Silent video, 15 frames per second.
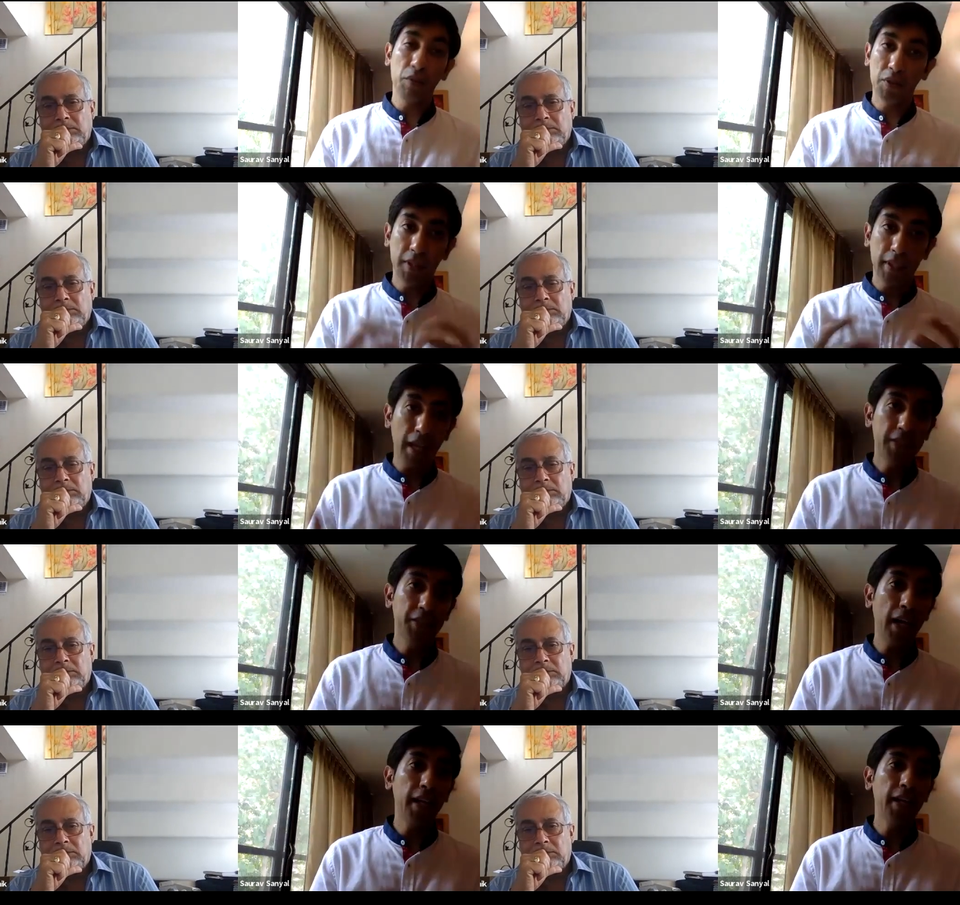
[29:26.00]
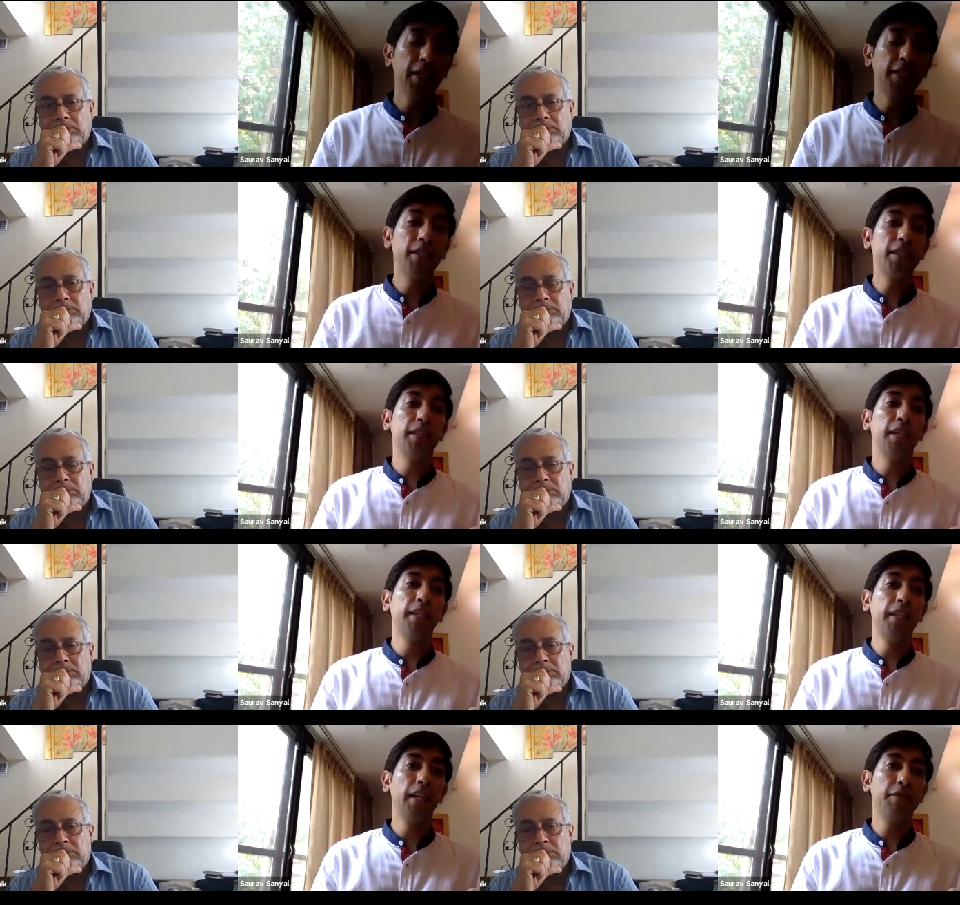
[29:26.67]
Speaker 1: of the challenges that
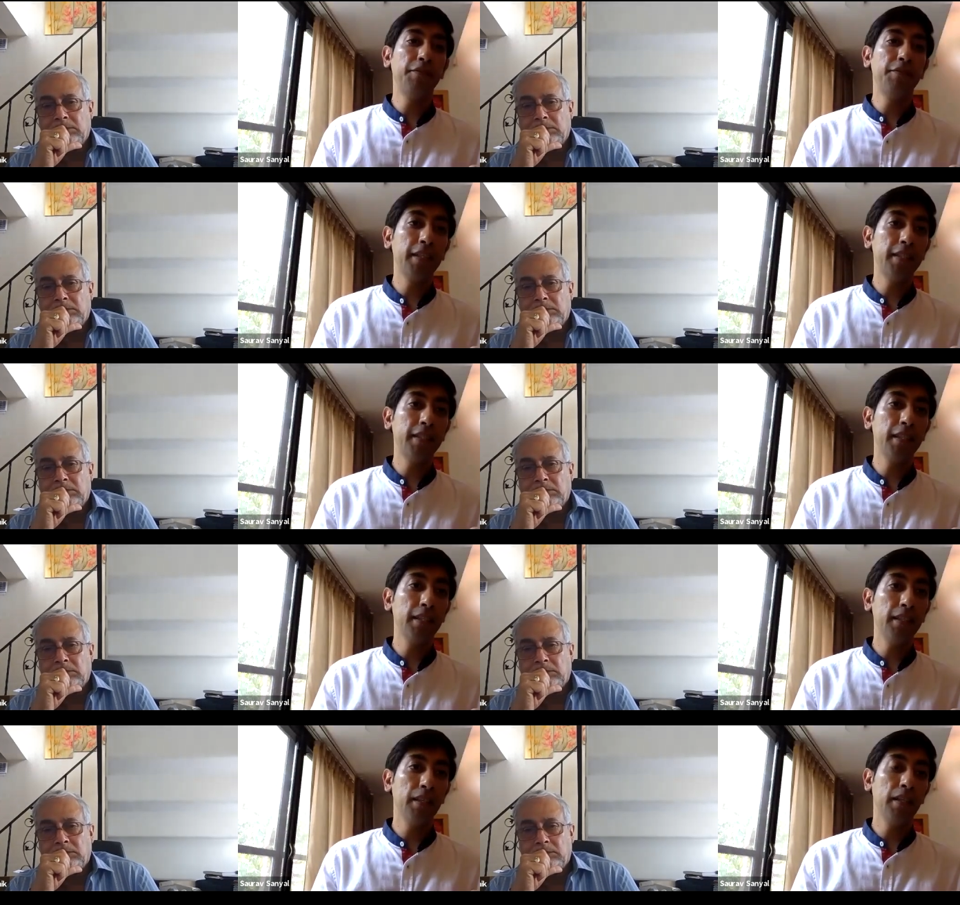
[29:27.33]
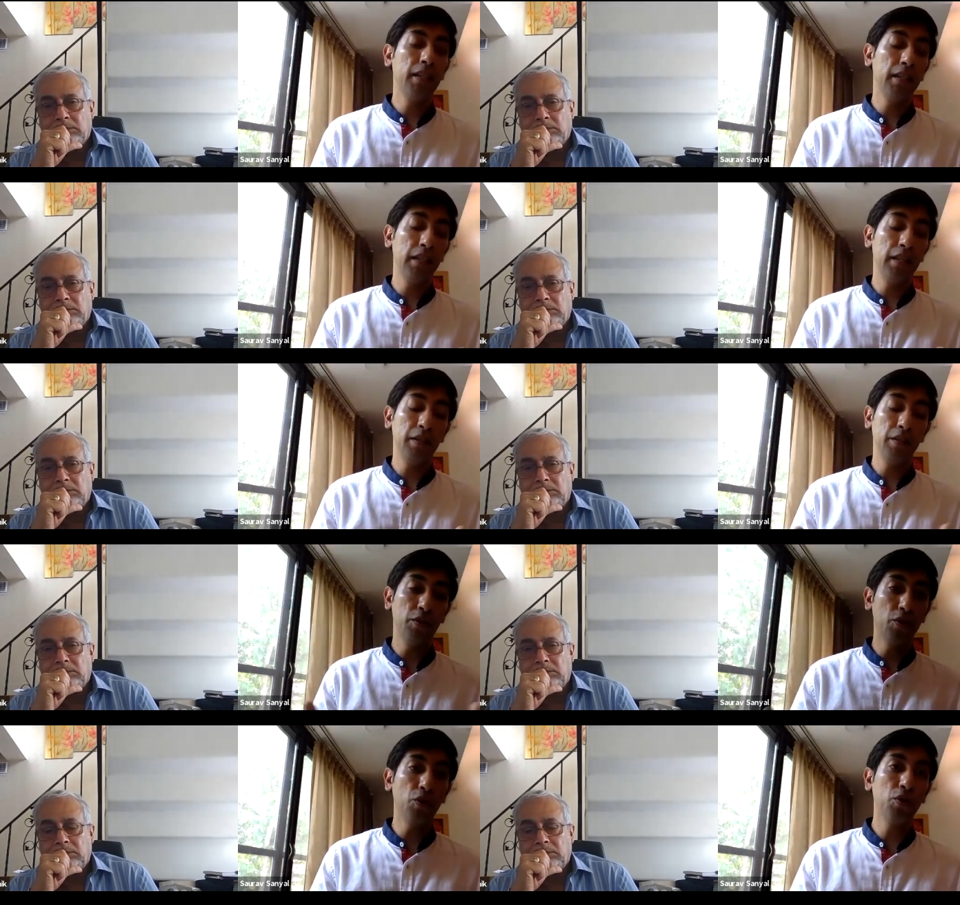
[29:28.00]
they are facing uh, in
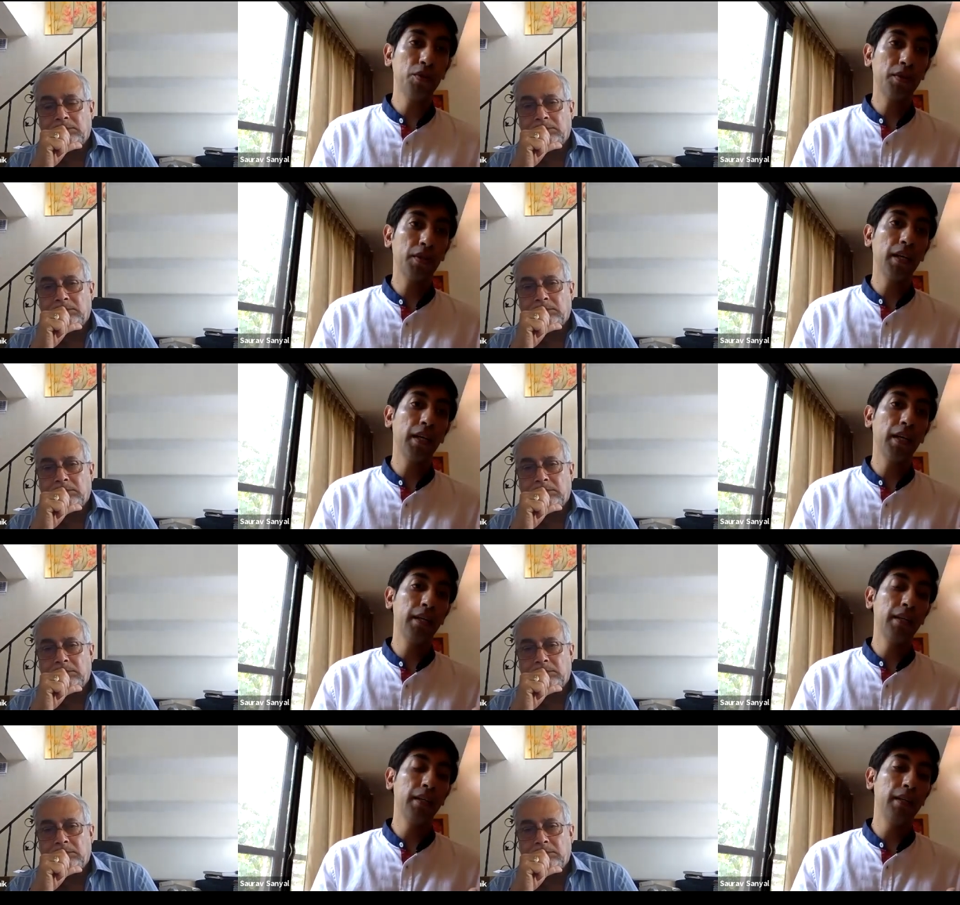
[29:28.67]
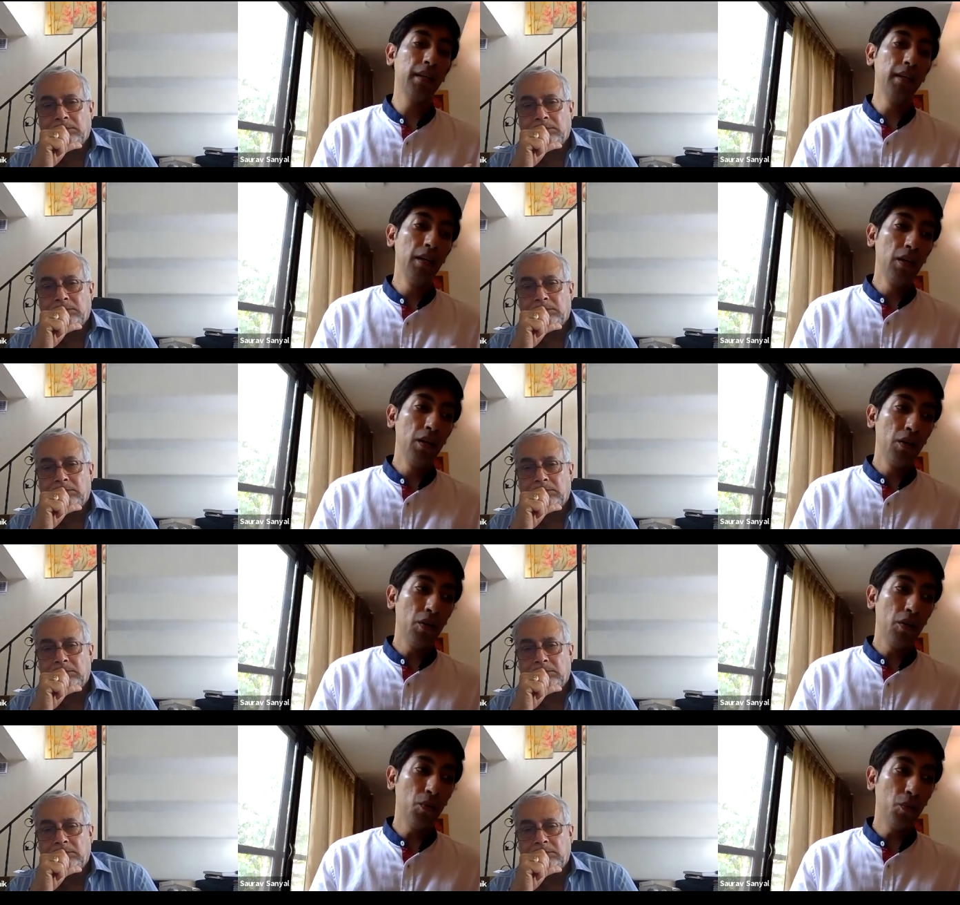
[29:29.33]
growth and
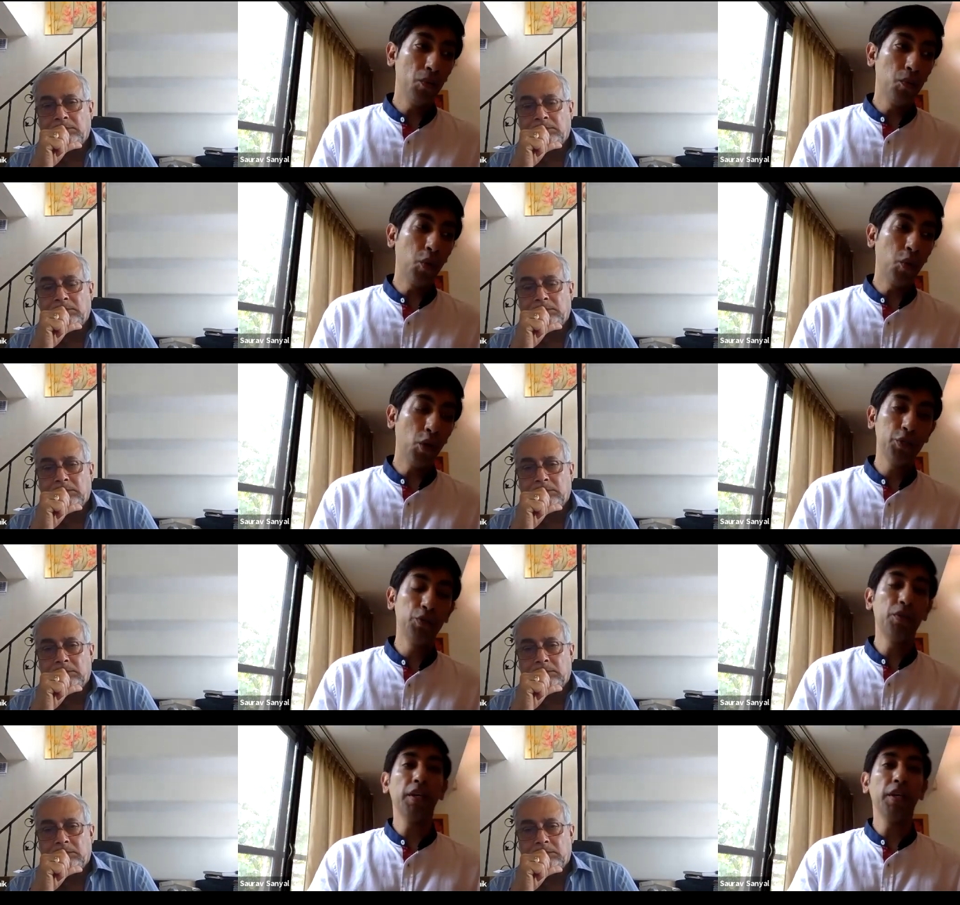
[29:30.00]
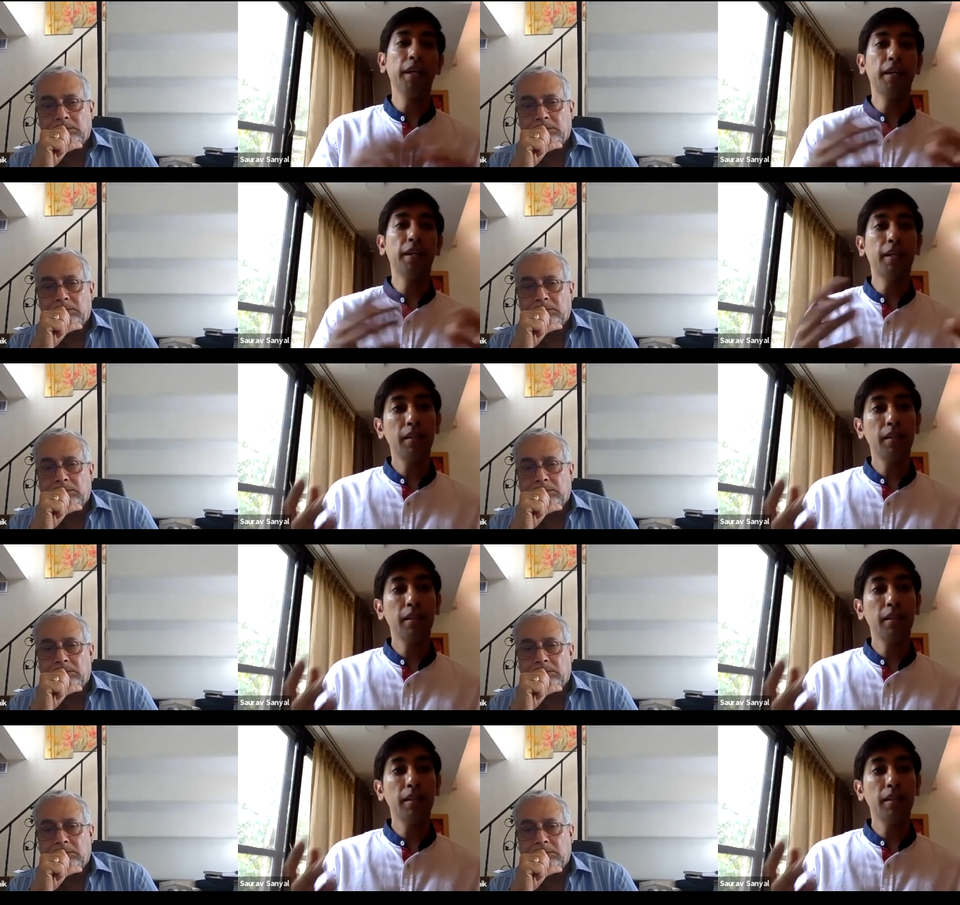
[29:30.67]
what you think